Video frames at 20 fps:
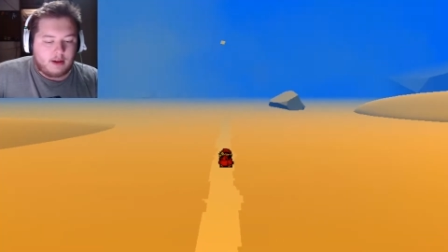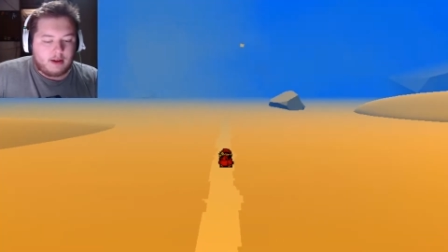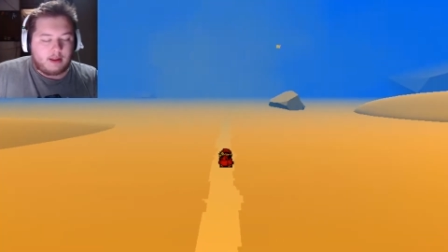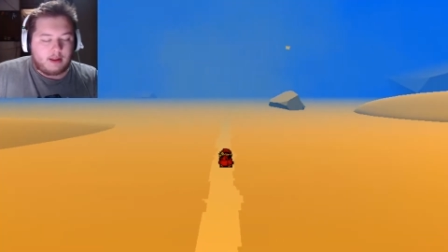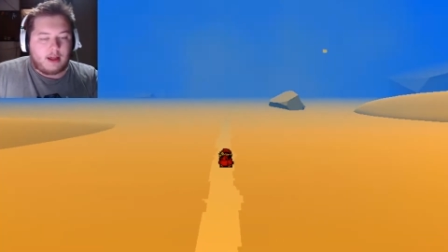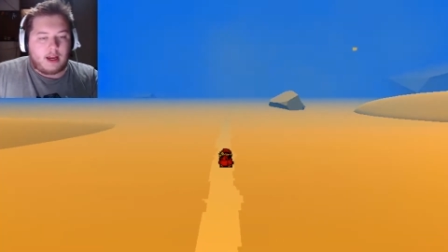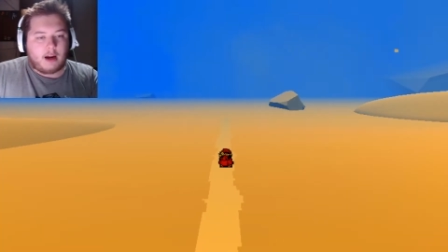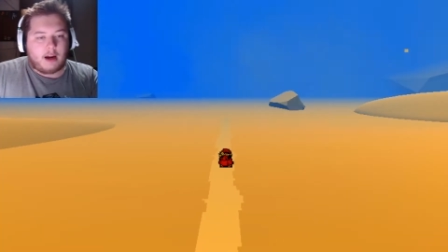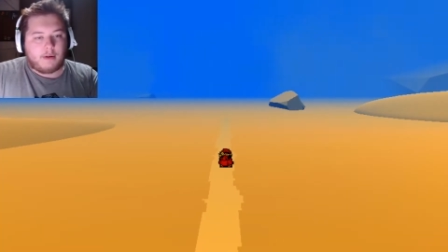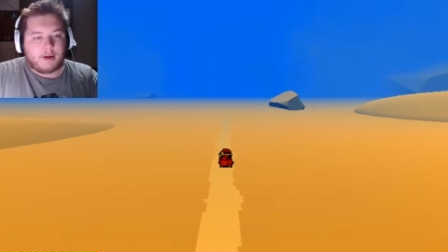
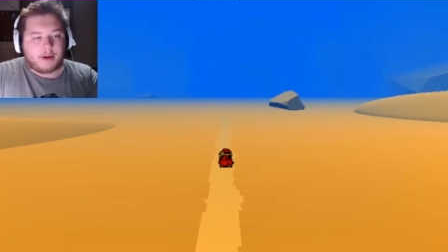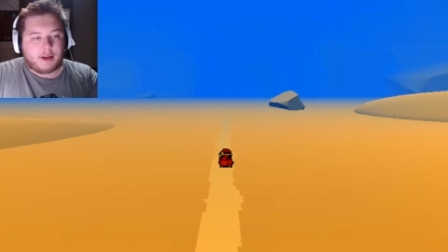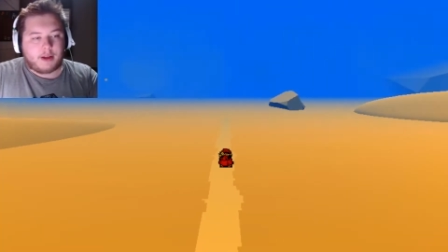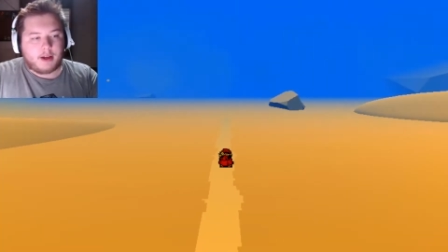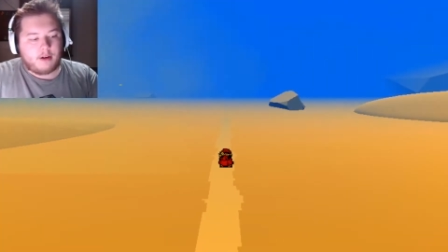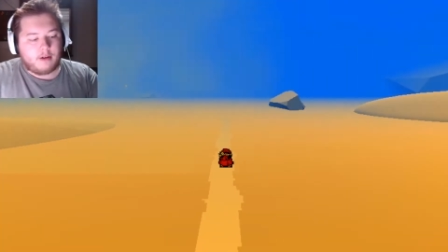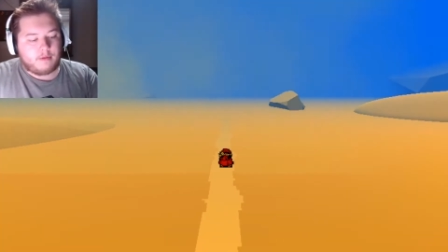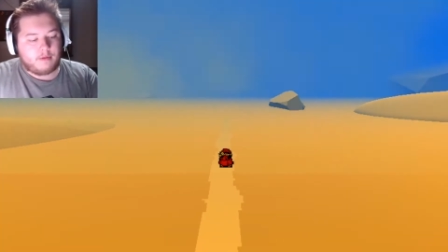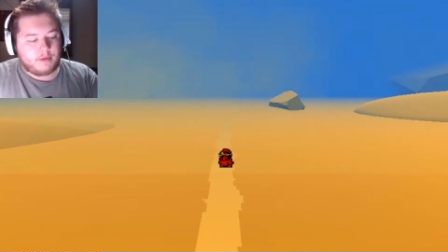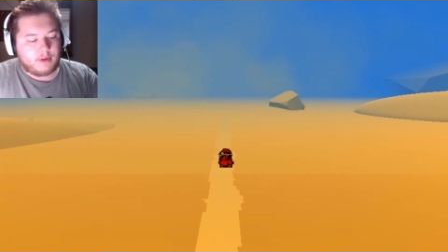There we
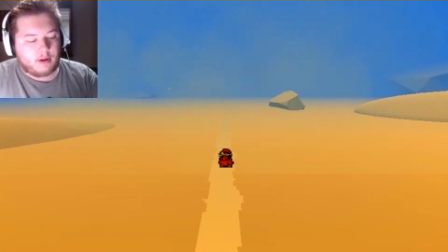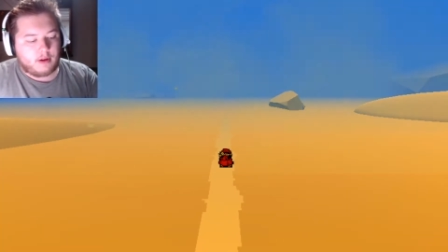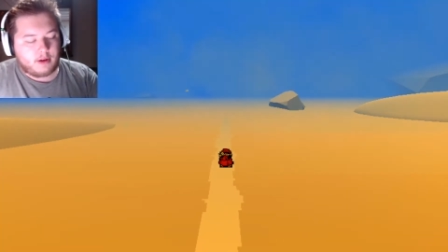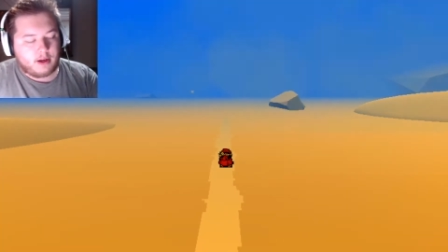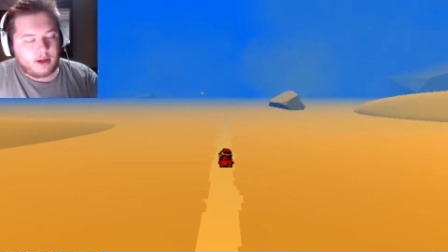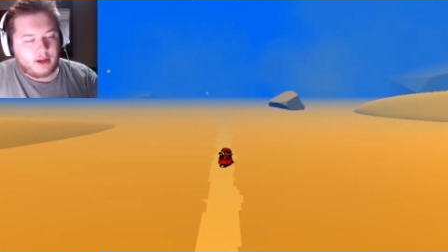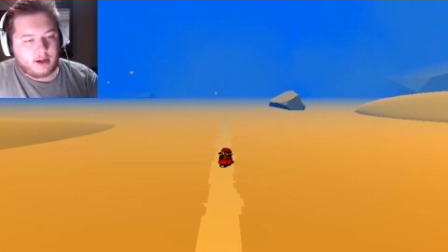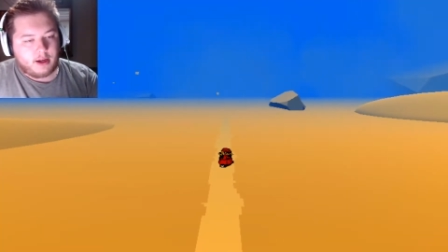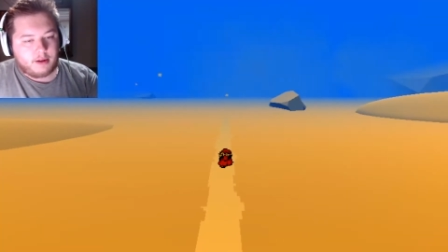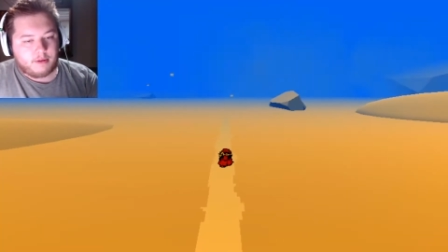go.
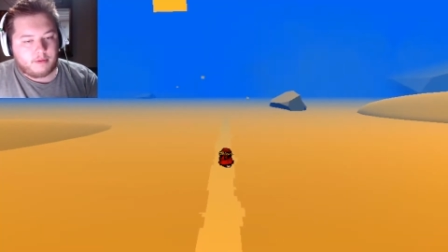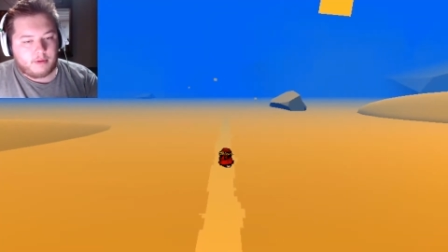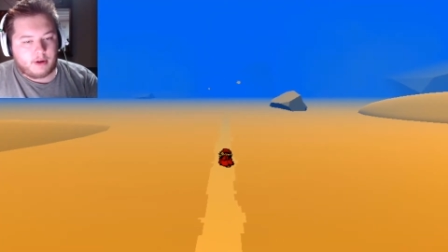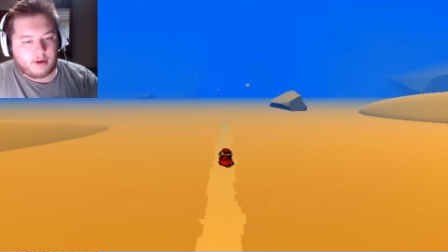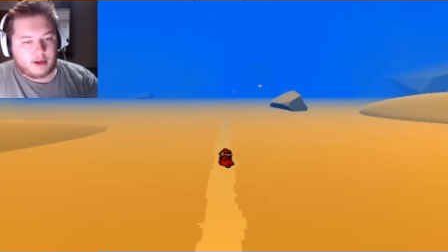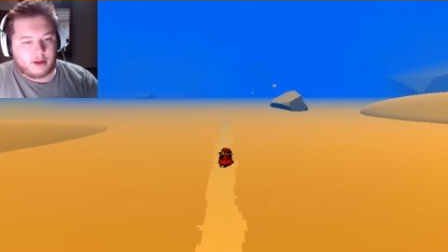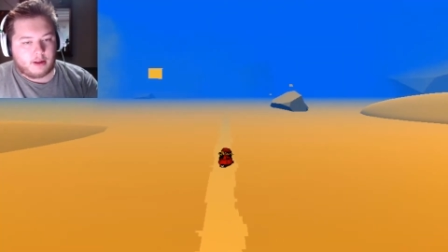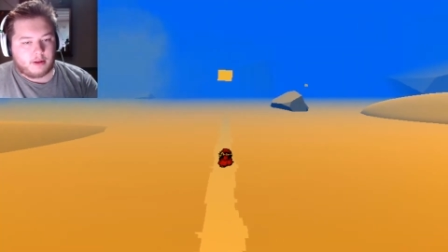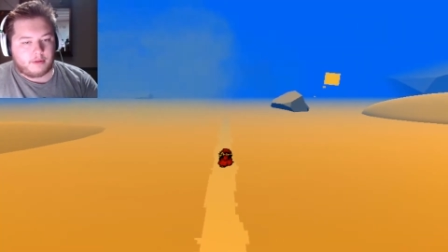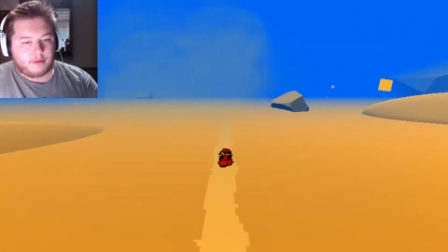Okay,
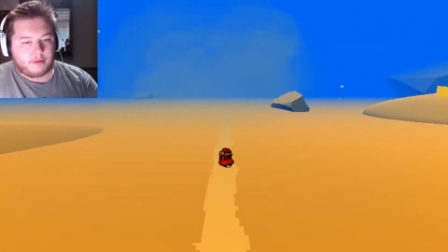well.